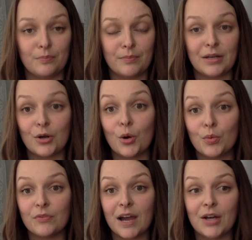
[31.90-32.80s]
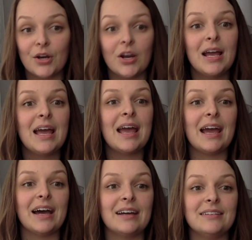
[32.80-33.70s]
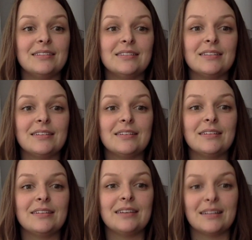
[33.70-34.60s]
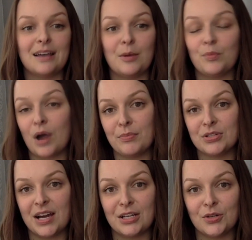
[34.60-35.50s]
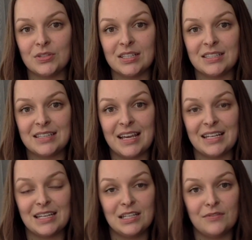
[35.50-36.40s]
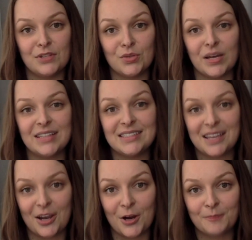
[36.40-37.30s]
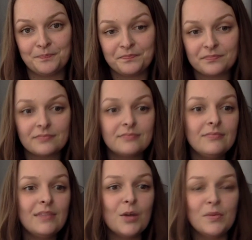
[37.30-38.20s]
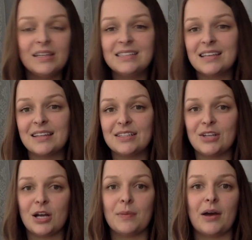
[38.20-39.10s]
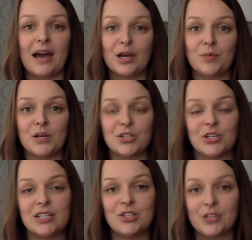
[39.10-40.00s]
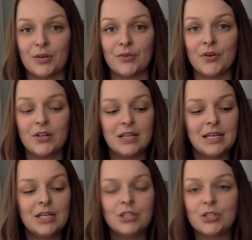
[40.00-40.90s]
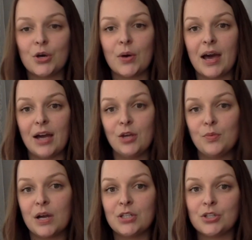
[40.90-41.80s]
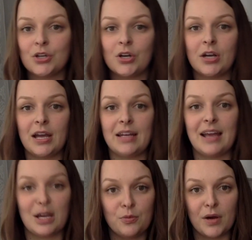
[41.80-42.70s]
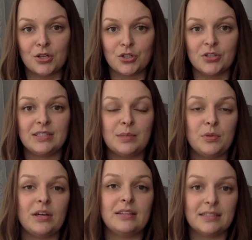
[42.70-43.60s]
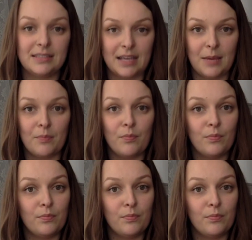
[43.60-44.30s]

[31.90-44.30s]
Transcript: medical provider and get a proper diagnosis and individualized care. With that said, let's talk about acupressure in general. So acupressure and acupuncture stimulate the same